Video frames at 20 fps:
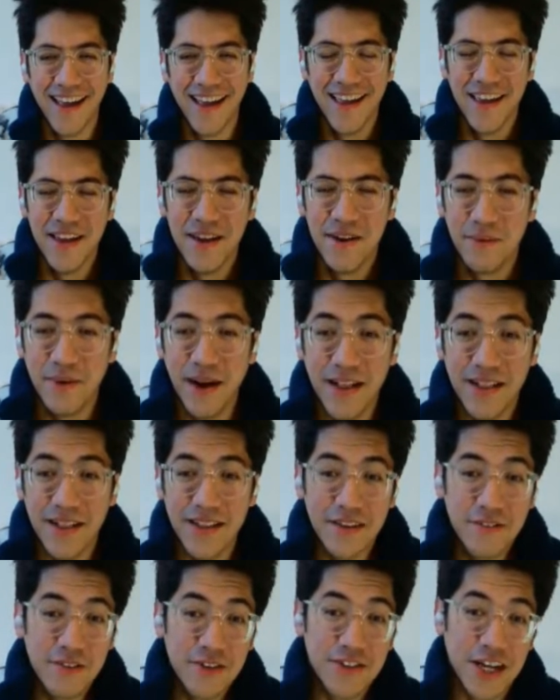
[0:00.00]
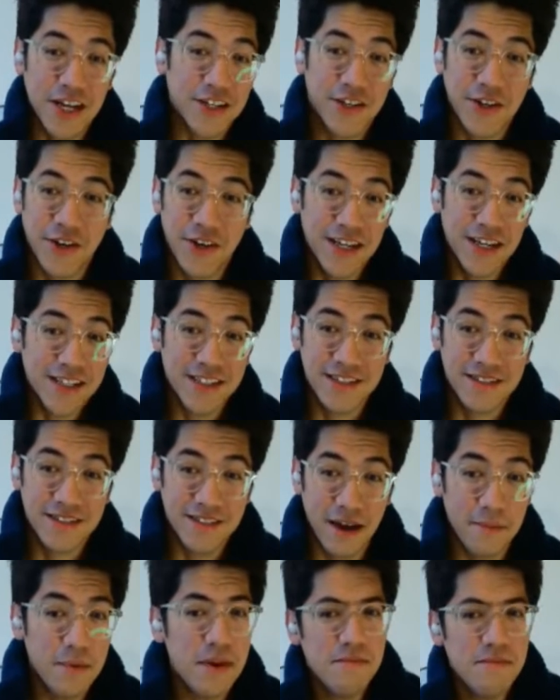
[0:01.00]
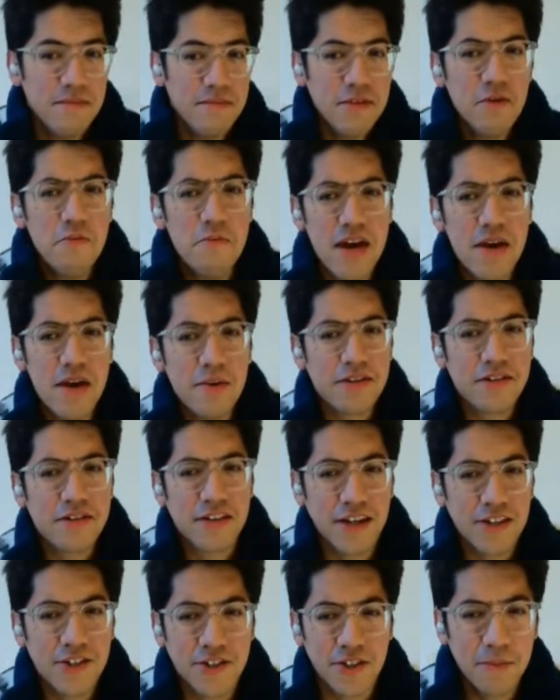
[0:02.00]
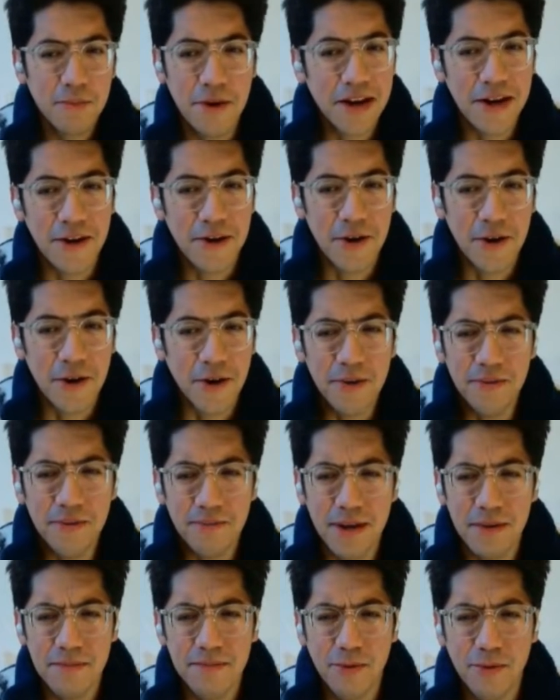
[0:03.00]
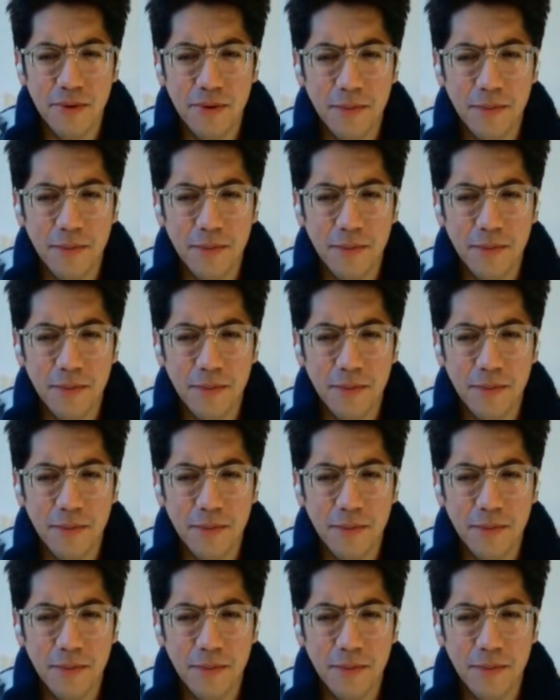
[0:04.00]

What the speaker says: Well, if you scared colleagues, I mean, you may be scared someone, I don't know, probably.